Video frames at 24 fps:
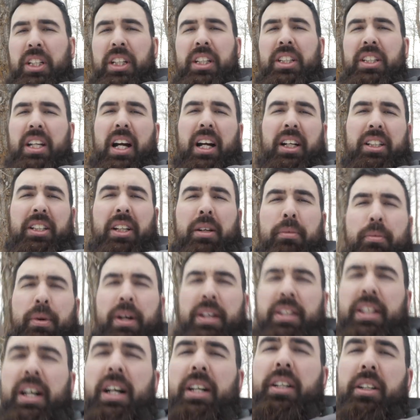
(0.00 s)
the exact same
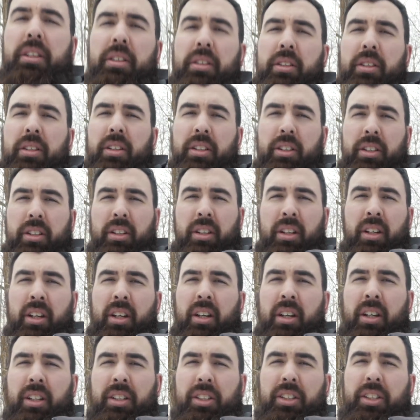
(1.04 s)
way that
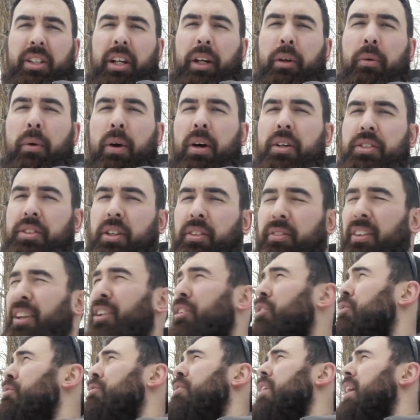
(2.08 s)
stick was on
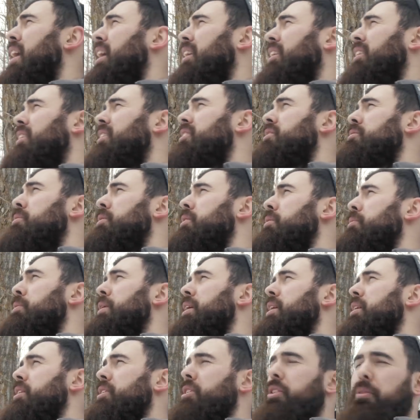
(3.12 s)
Vancouver Island. It's really
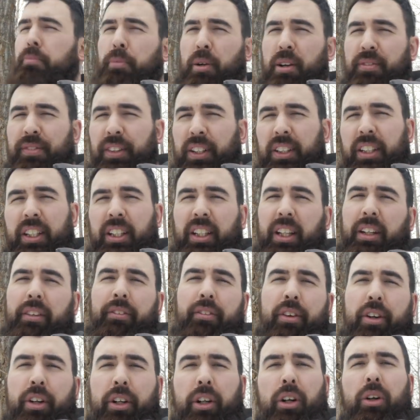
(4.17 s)
weird, just perfectly like
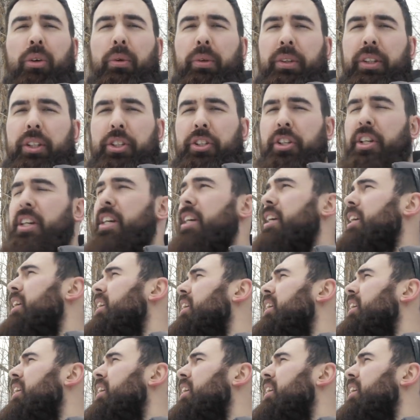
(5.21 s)
vertical with the tree.